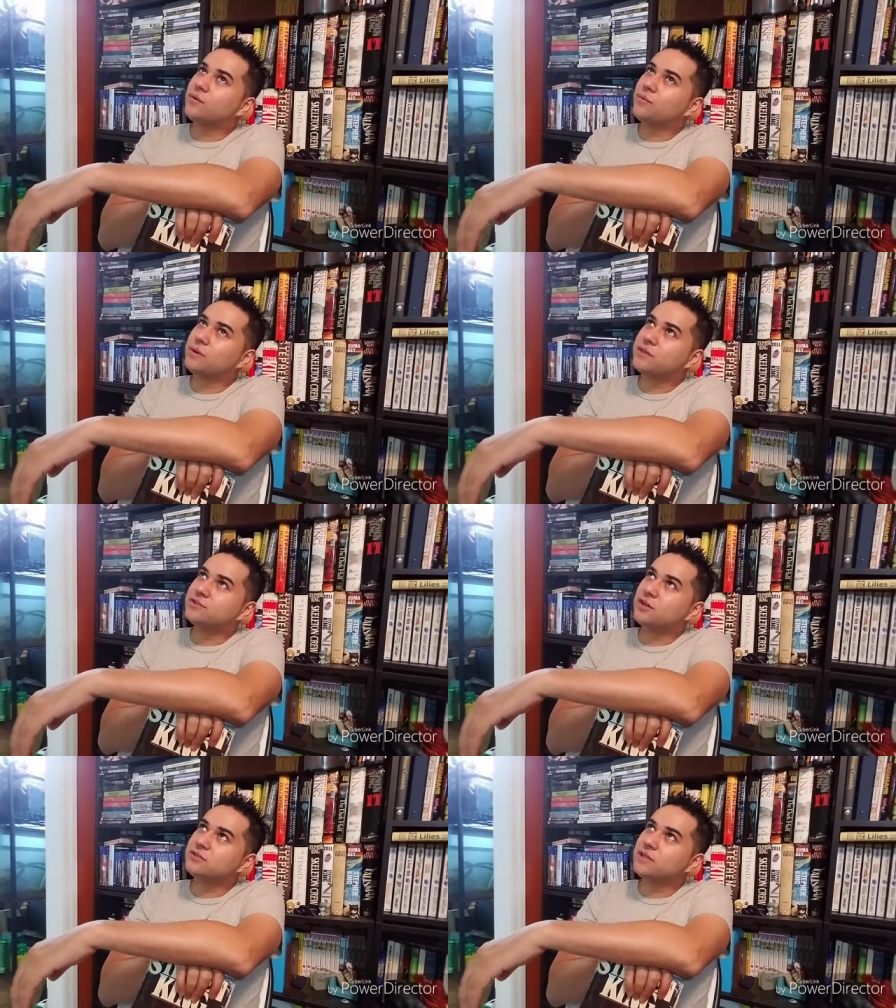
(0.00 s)
What the
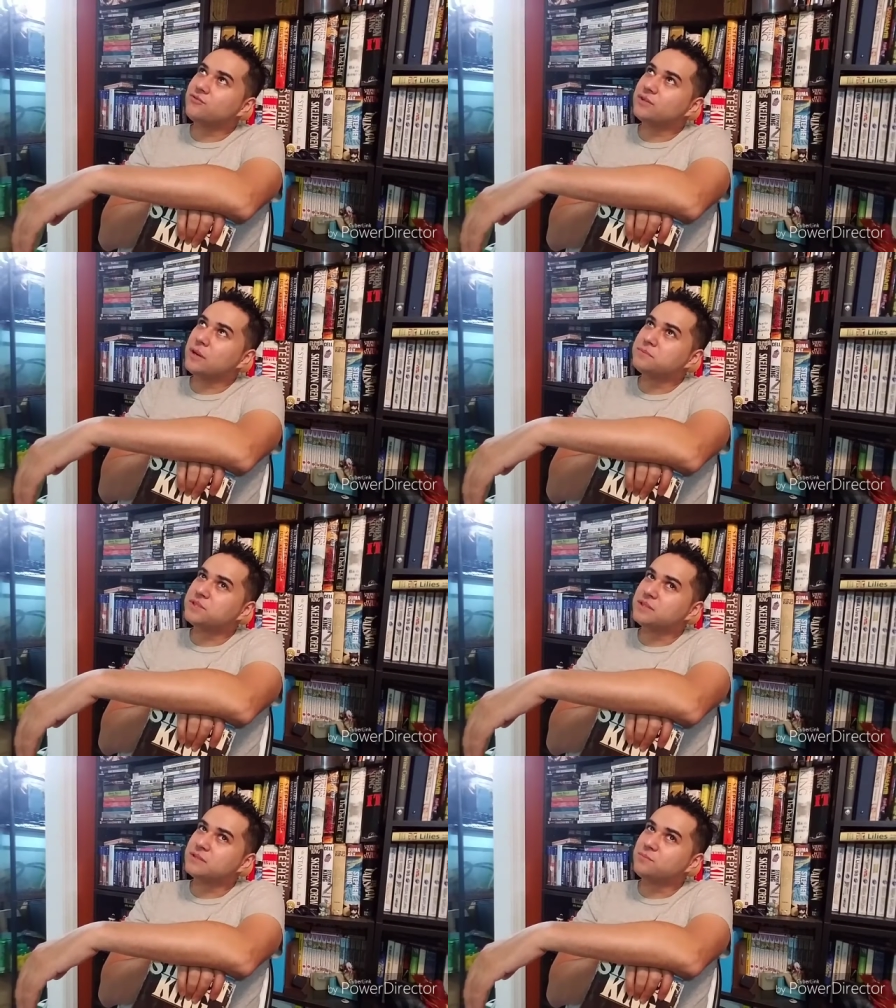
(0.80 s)
Shawshank
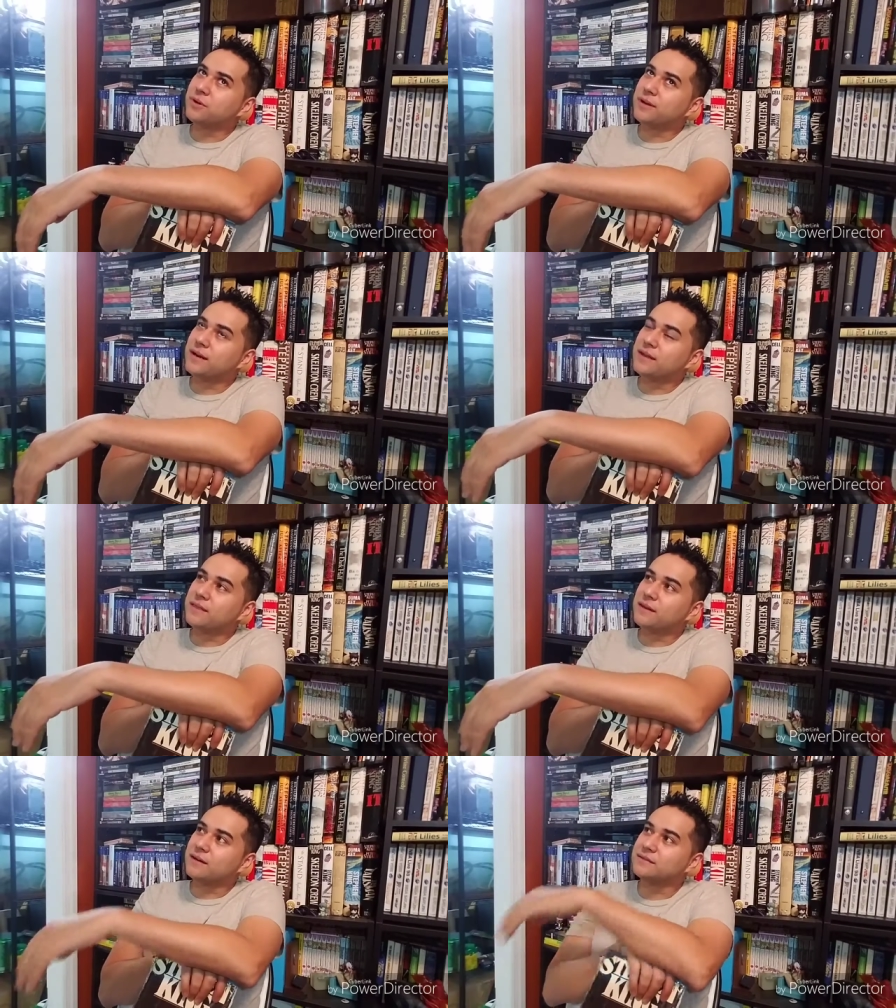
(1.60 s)
Redemption is more than
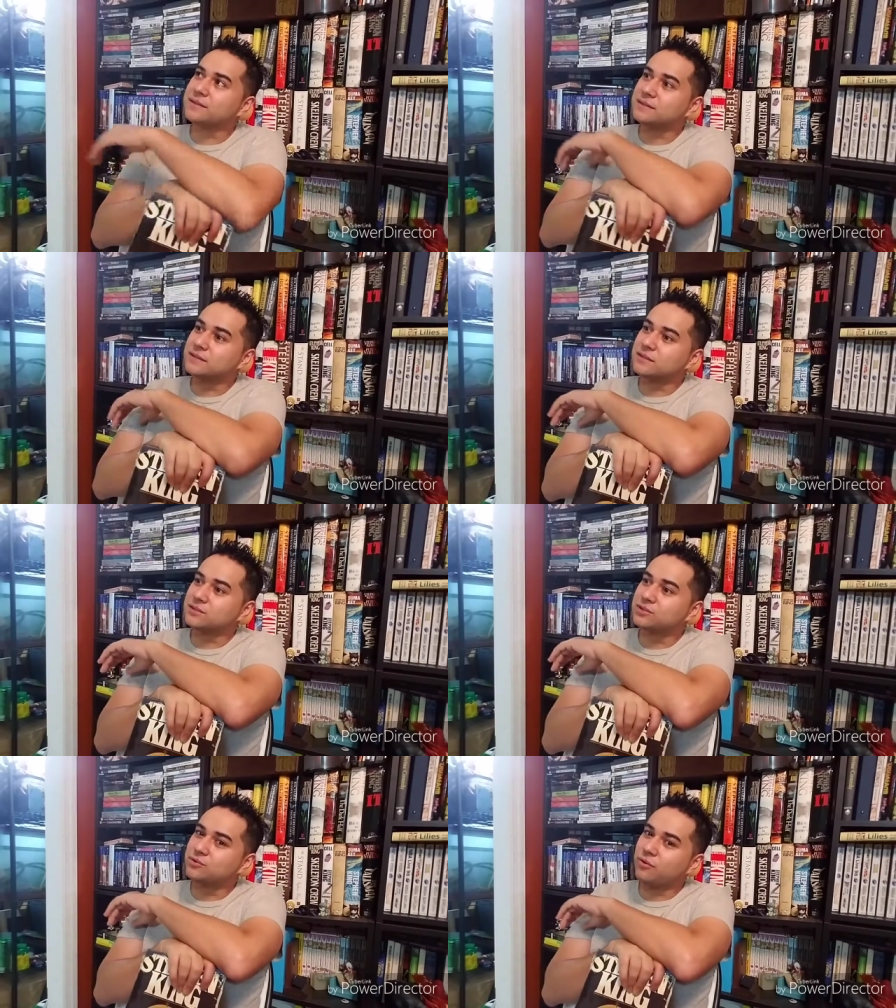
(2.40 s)
anything else is a
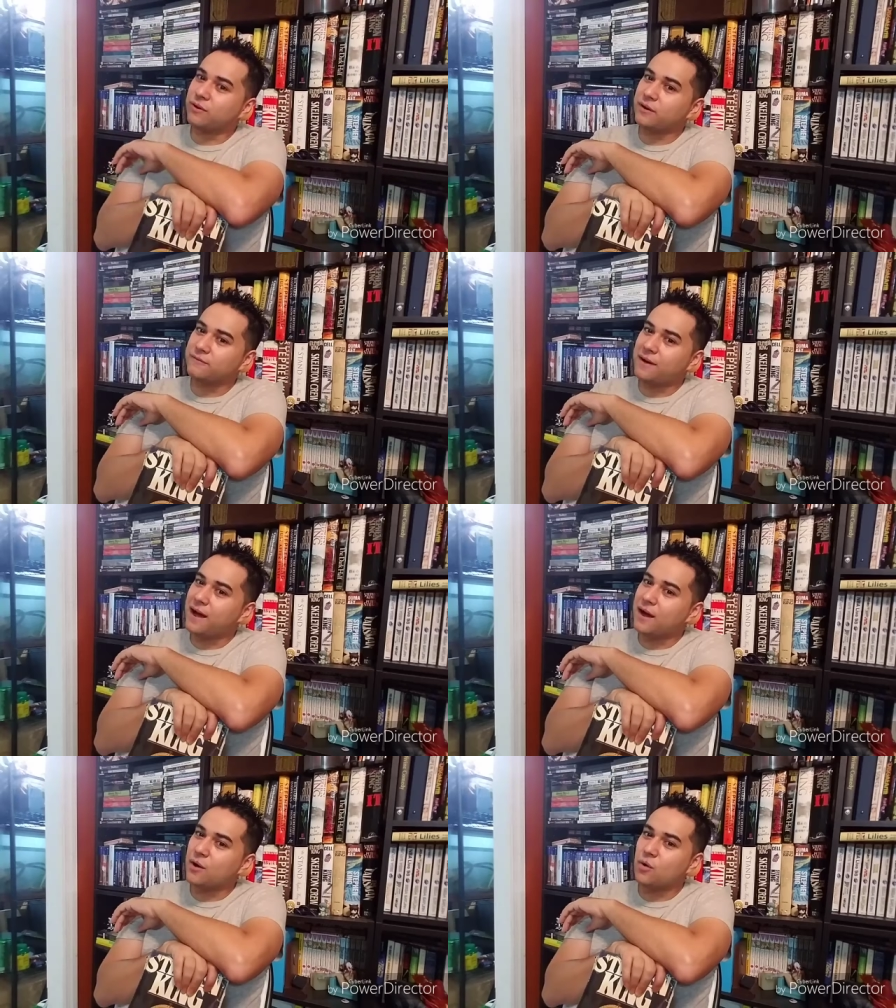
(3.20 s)
story of
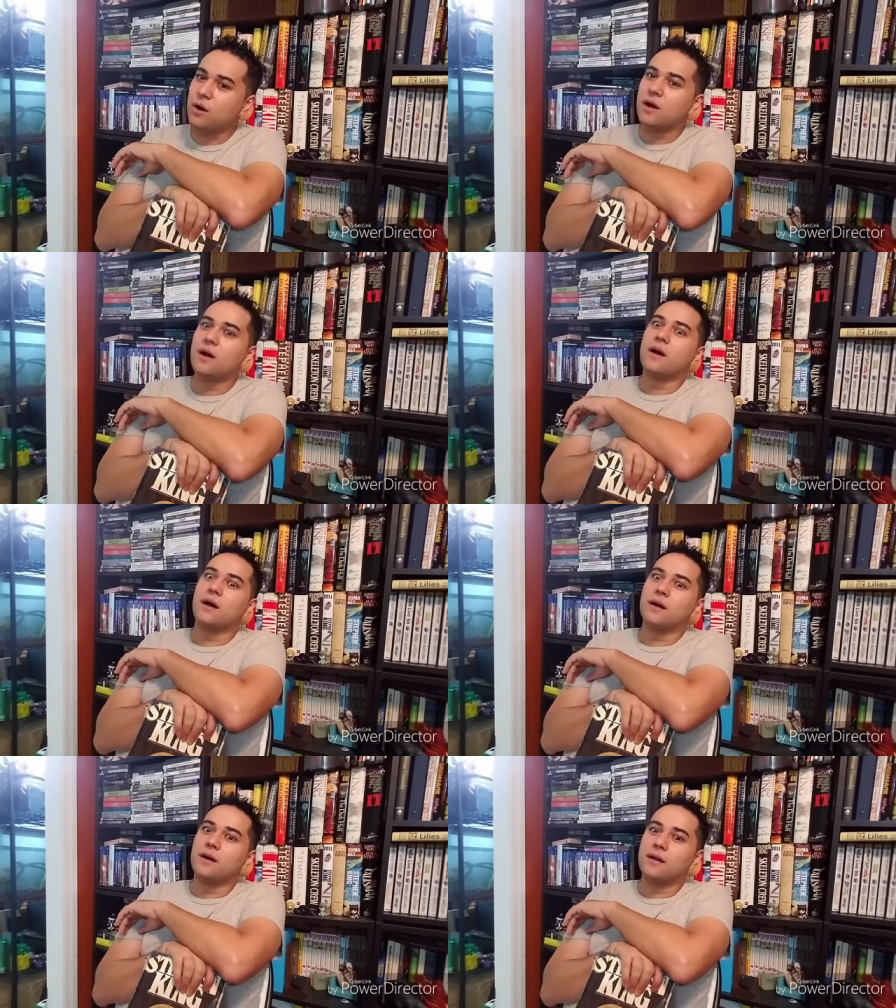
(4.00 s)
how
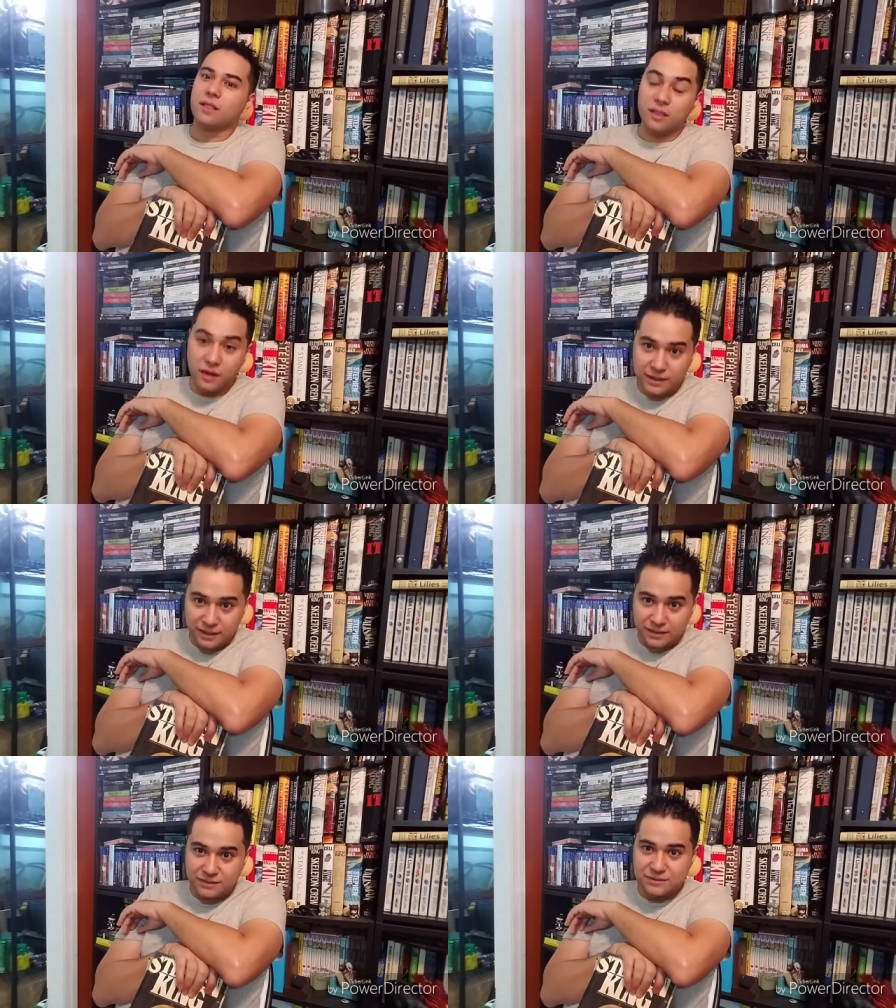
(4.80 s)

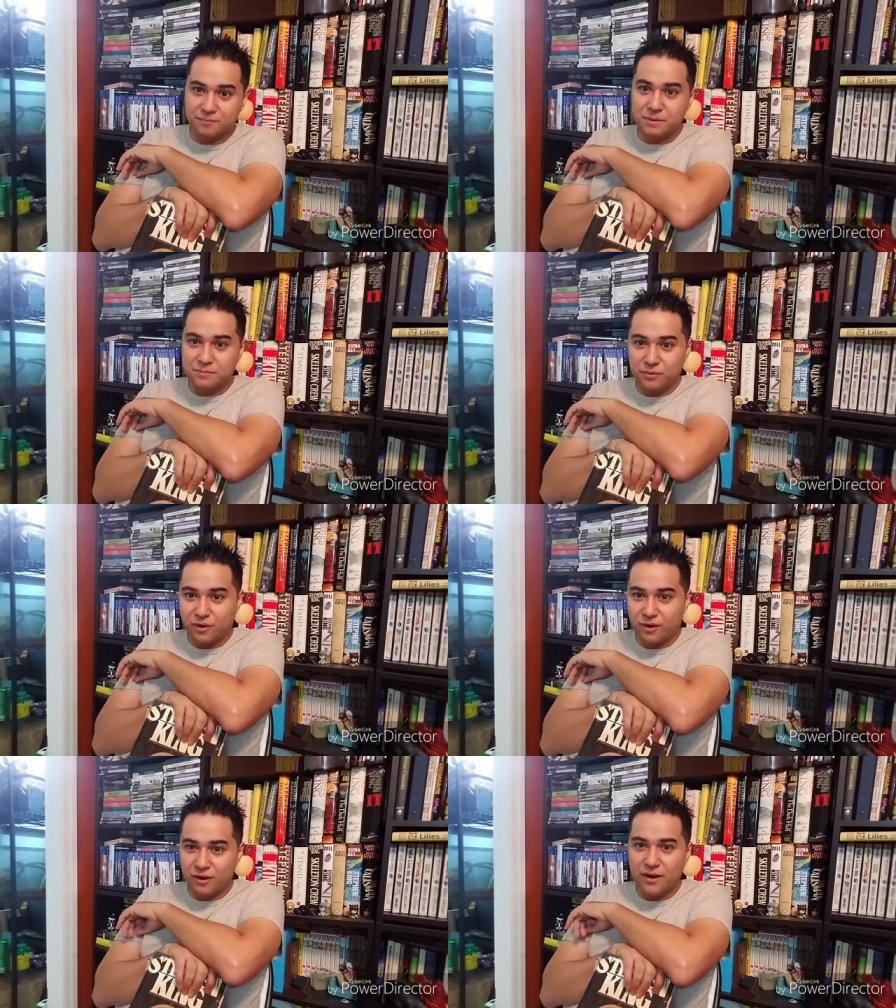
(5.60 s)
lucky some people
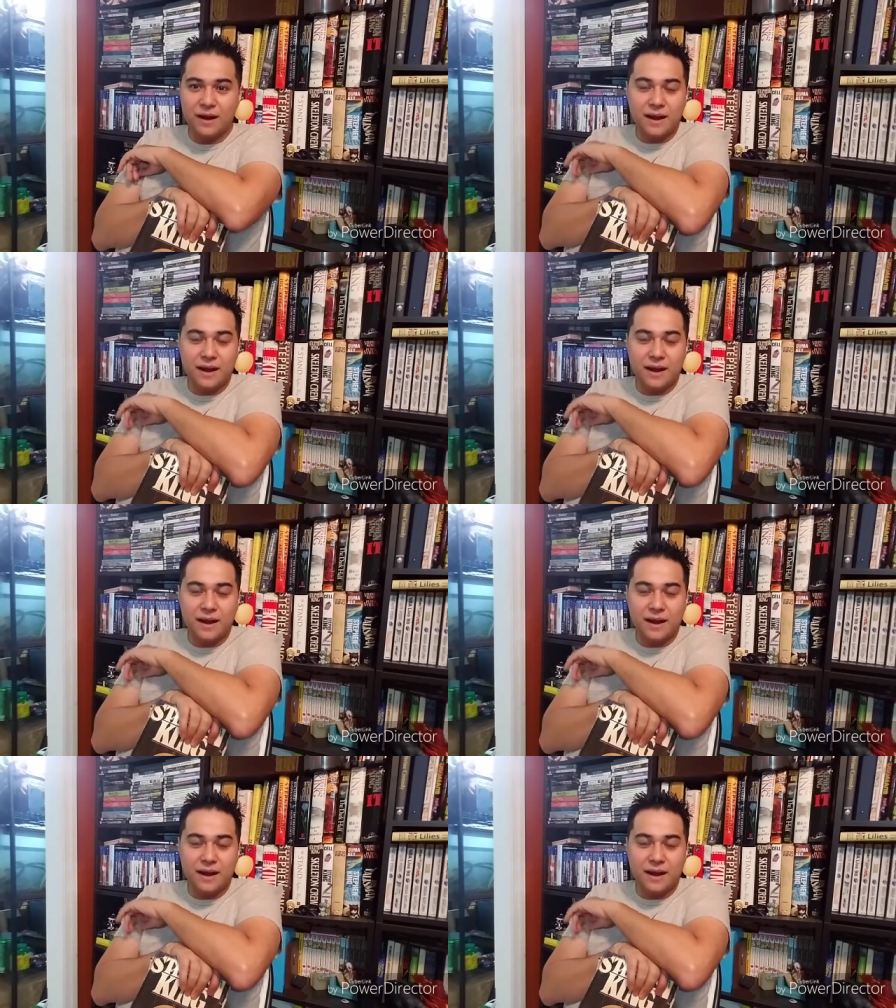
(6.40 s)
are.